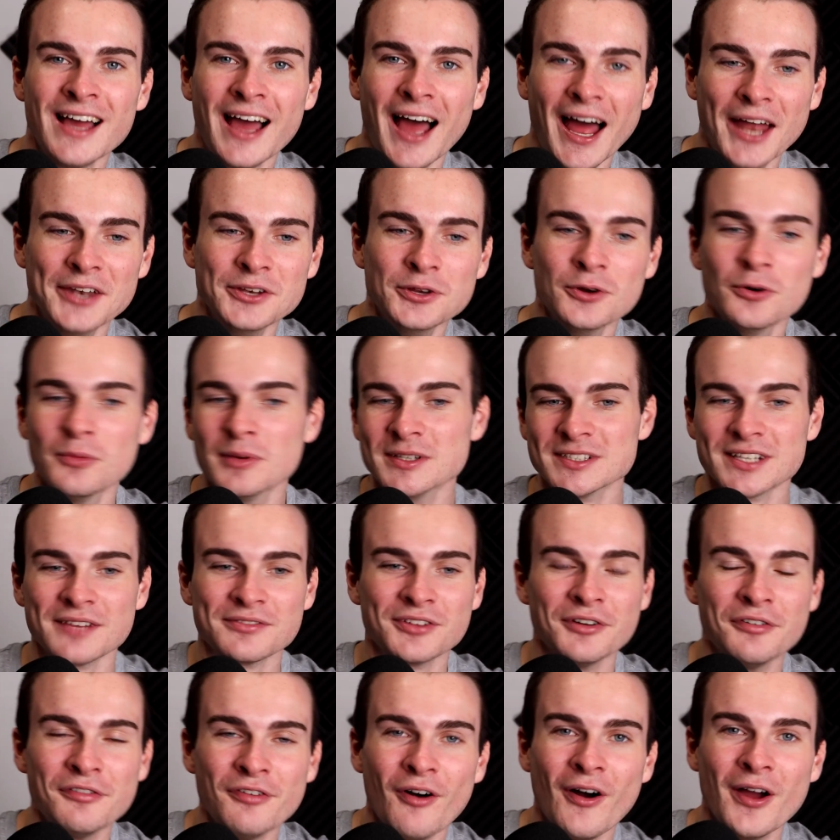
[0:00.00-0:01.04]
and you almost have
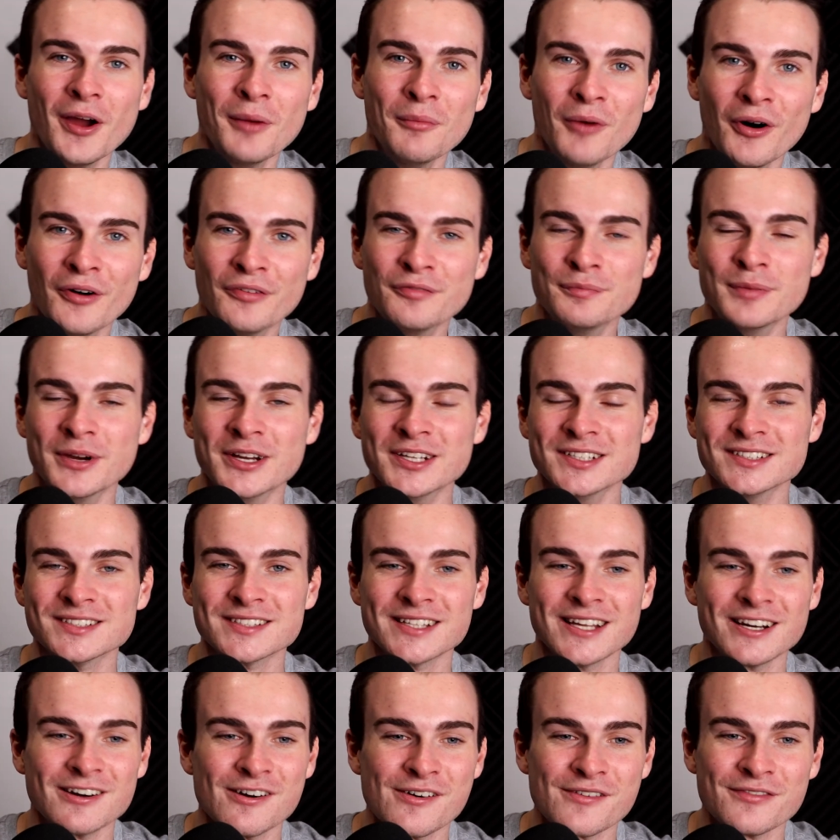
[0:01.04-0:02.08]
to fight them off because
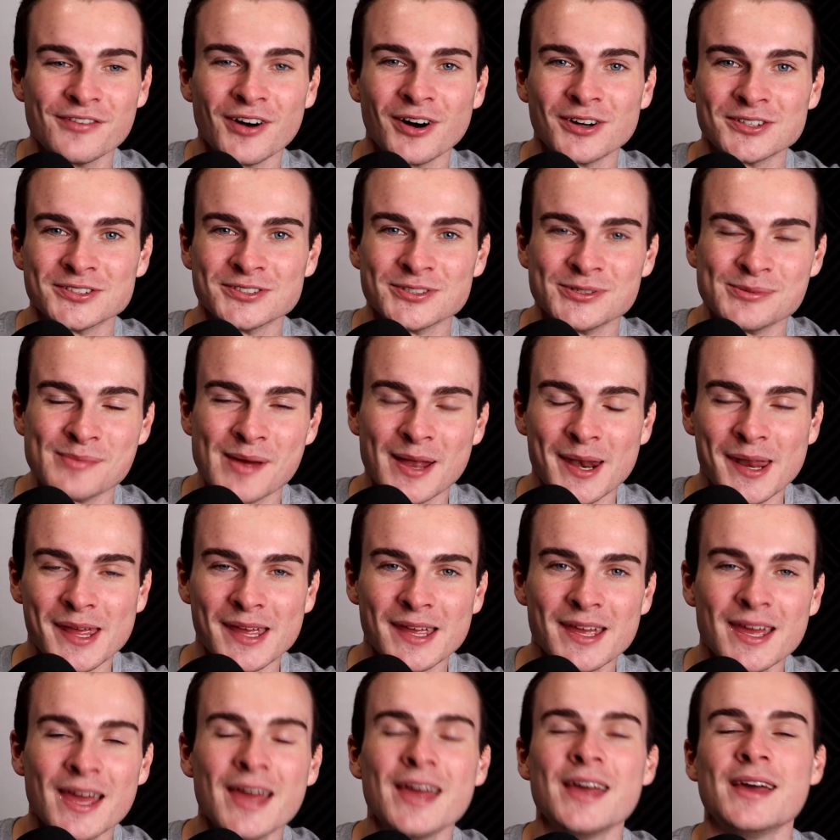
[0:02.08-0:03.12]
there are far too many.